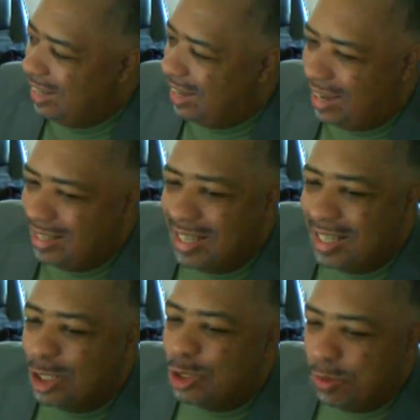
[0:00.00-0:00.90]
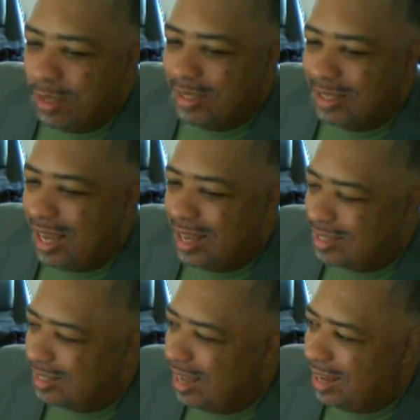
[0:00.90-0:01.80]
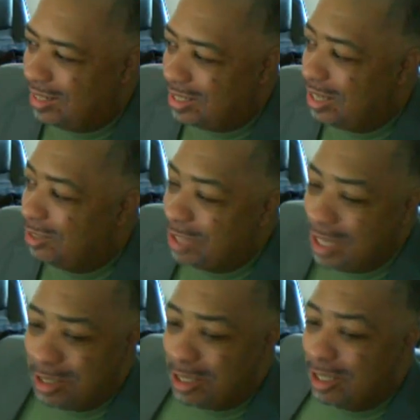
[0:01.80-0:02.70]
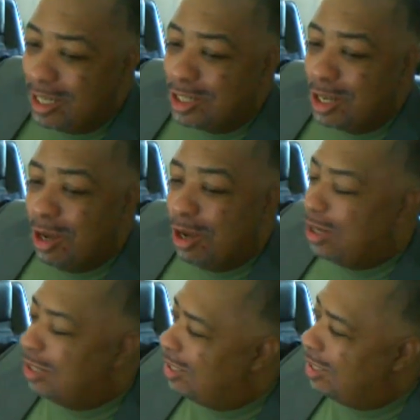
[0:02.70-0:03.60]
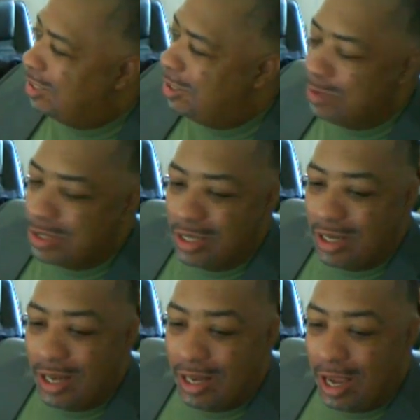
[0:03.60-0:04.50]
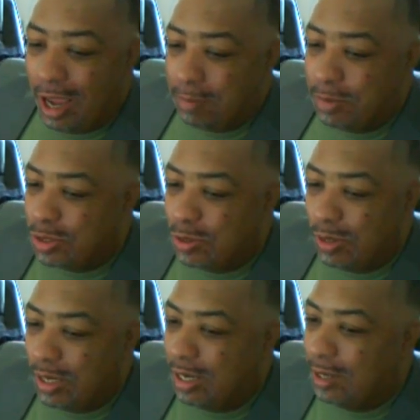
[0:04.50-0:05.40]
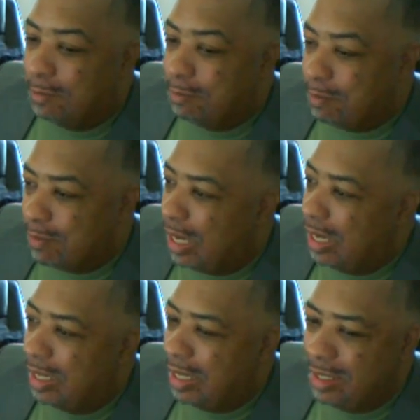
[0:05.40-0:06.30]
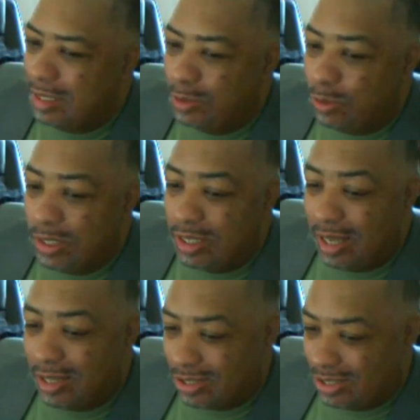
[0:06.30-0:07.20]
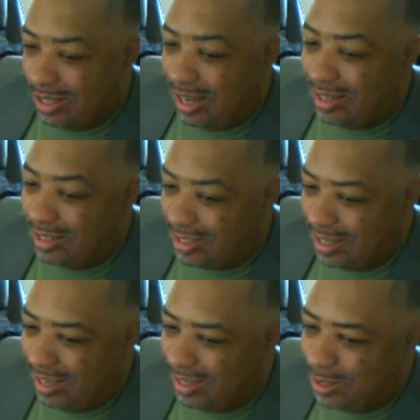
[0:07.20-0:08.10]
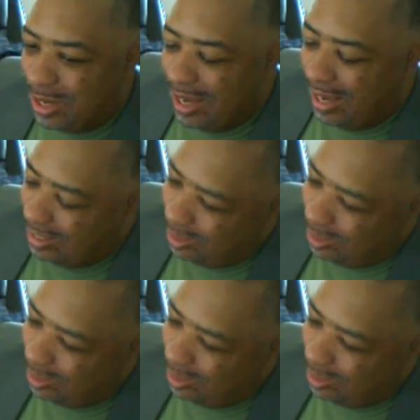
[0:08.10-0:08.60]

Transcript: I did a $20,000 sale. There was a Apple store here and I did a $20,000 sale and the